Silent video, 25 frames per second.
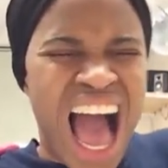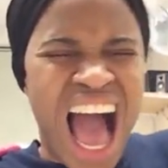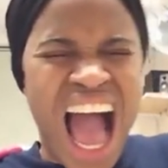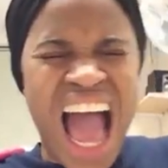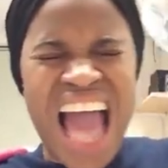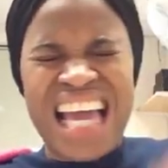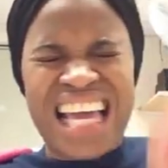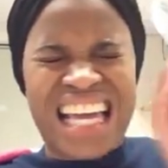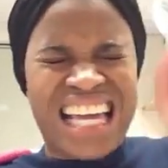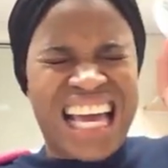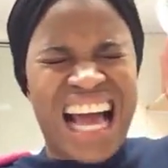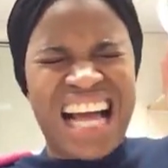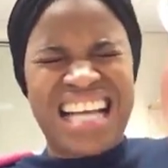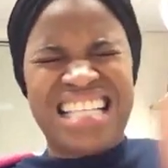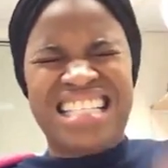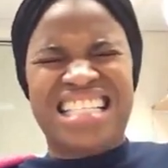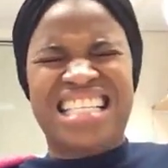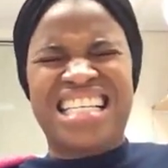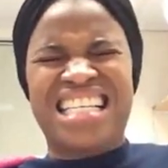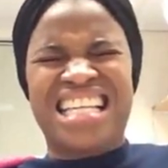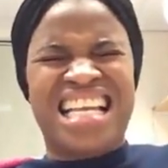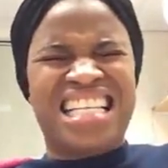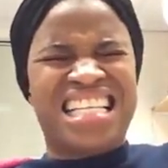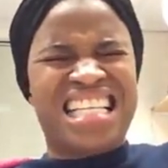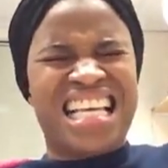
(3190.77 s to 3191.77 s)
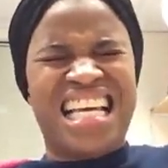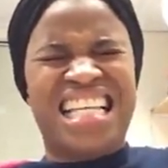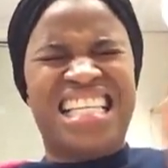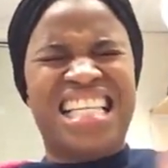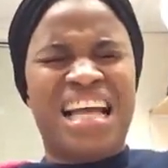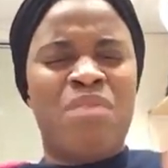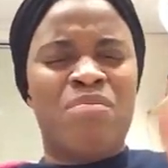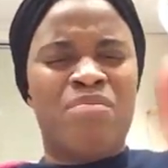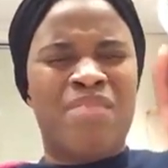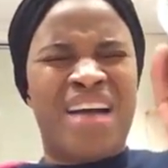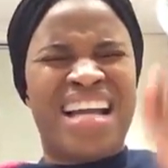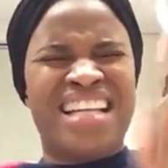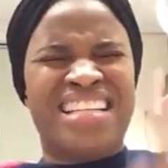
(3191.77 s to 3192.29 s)
I cancel it in
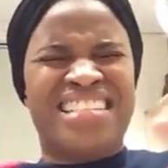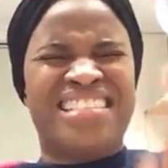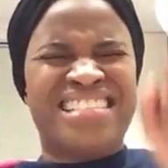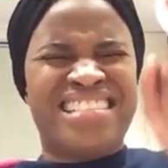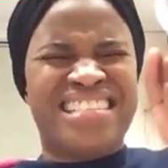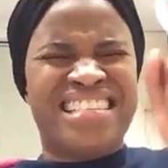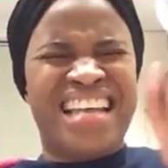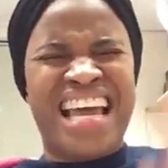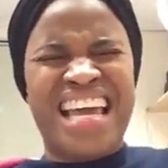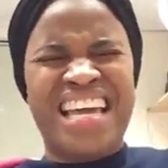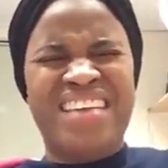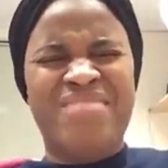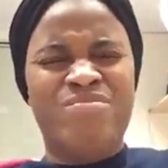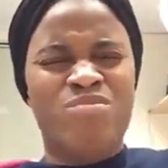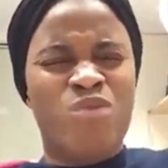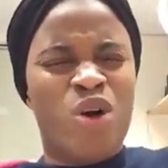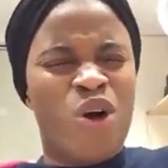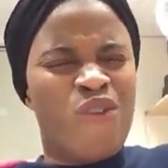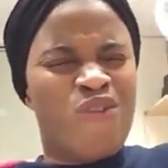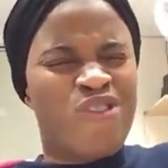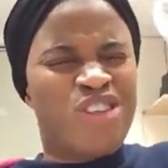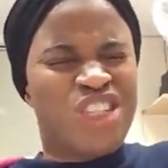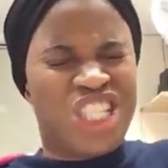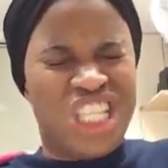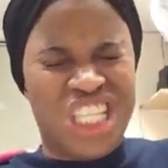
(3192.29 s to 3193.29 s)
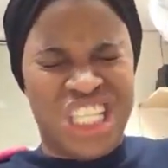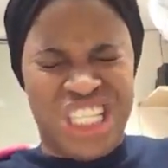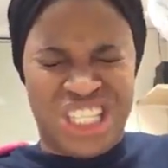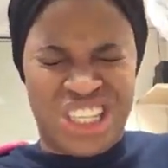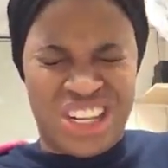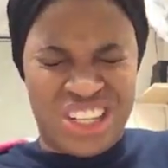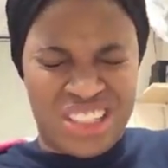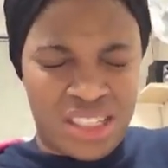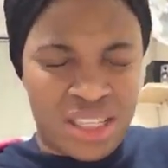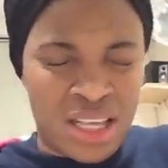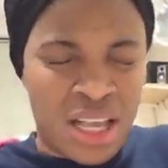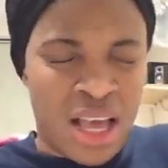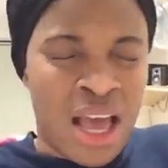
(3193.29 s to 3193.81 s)
the mighty name of
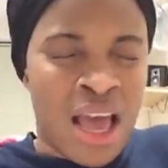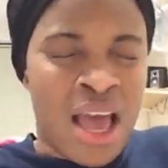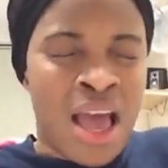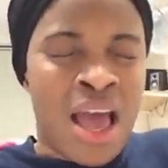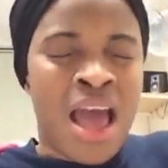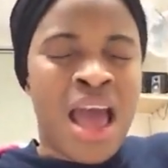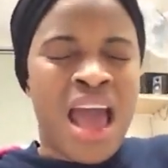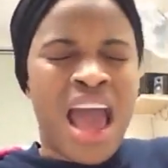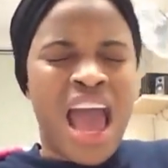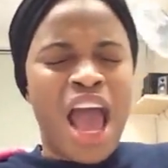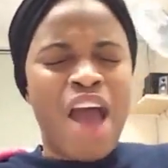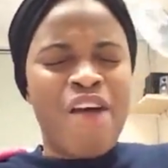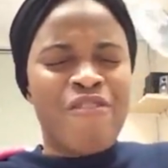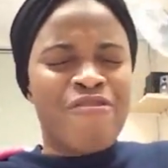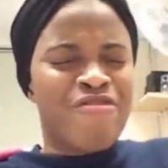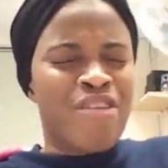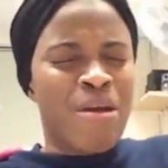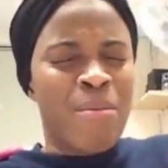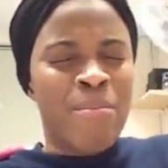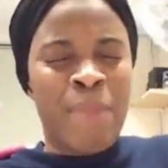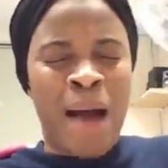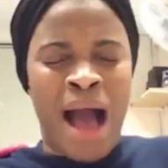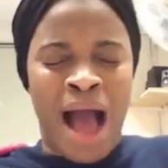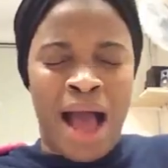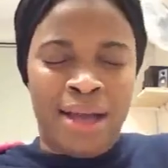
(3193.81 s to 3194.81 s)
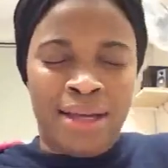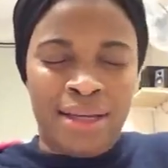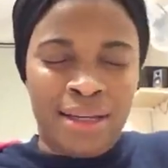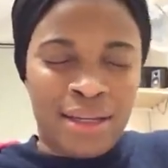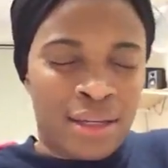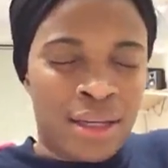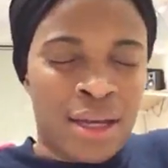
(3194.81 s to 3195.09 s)
Jesus. Every man,